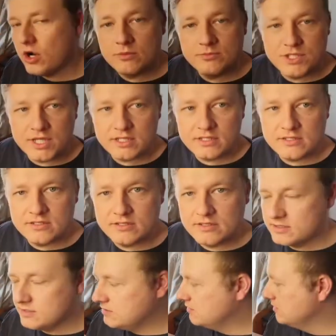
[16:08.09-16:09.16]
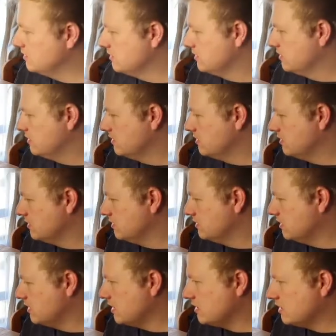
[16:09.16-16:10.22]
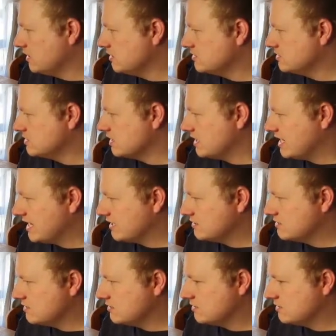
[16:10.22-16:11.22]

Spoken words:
Object, and then select